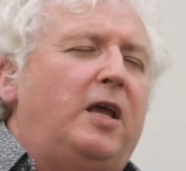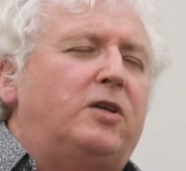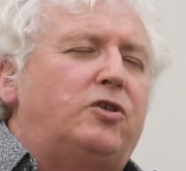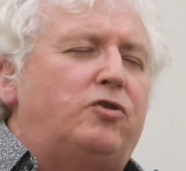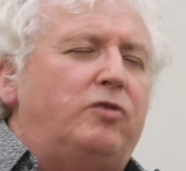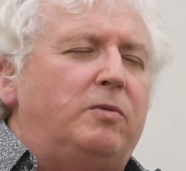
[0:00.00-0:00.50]

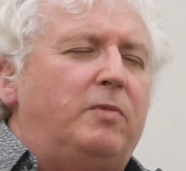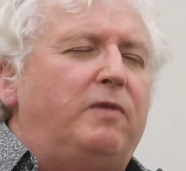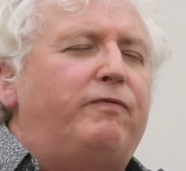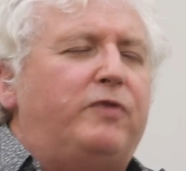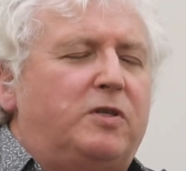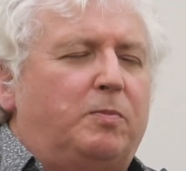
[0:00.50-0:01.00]

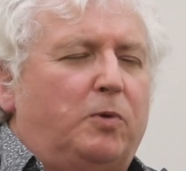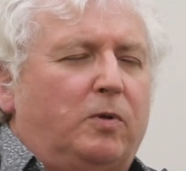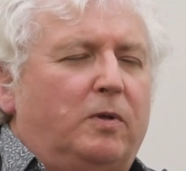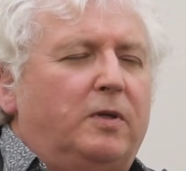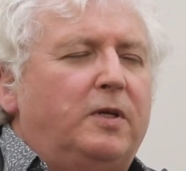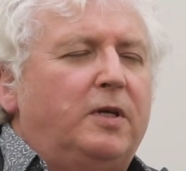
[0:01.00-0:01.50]
extremely
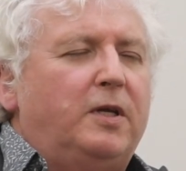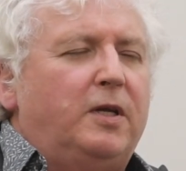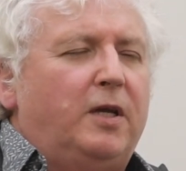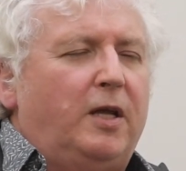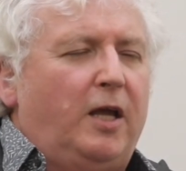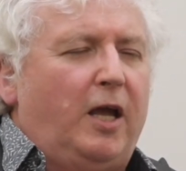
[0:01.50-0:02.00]
visible
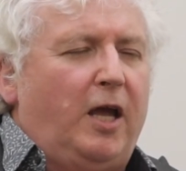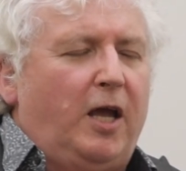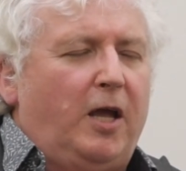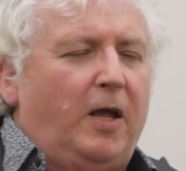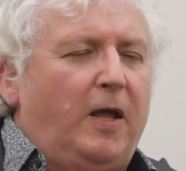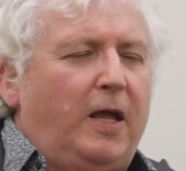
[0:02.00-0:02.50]

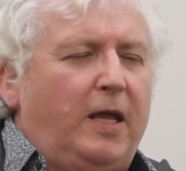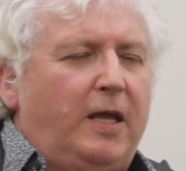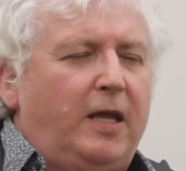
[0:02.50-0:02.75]
uh,